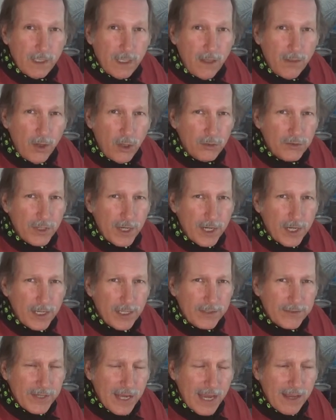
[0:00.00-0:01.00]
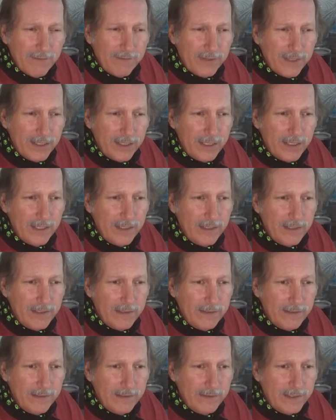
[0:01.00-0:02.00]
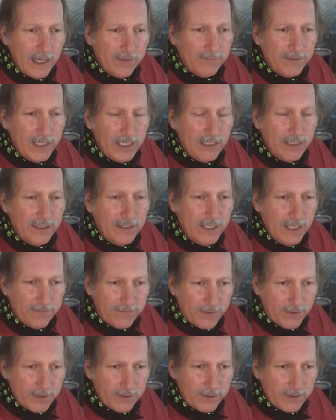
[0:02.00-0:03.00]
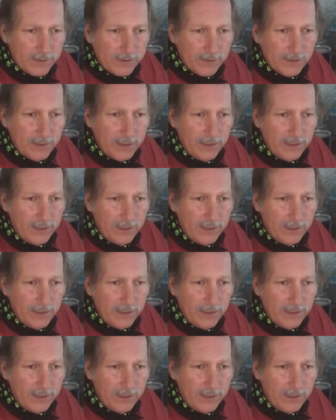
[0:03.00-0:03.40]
Those areas have a definite difference